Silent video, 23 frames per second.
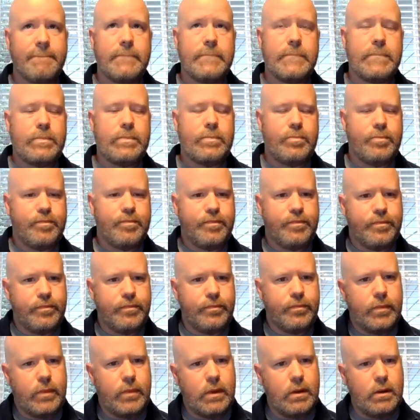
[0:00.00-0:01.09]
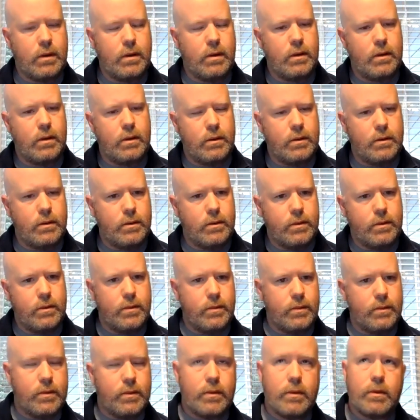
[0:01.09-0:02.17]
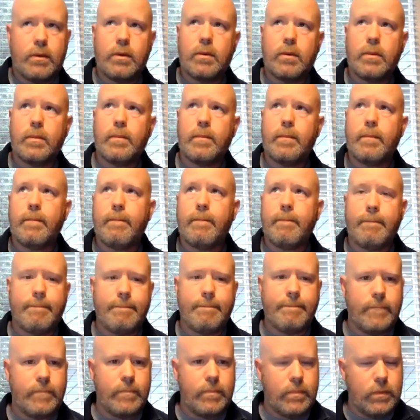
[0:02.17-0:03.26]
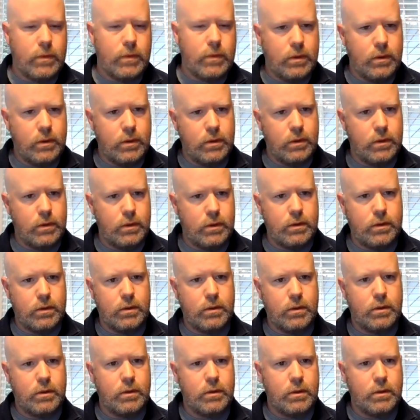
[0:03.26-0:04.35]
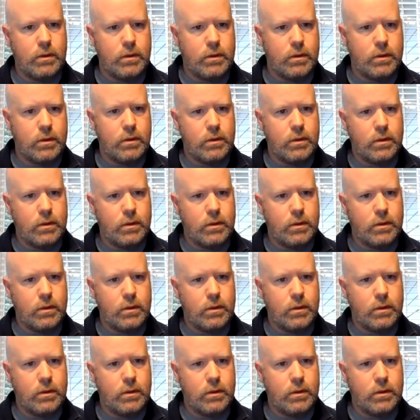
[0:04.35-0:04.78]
(silent)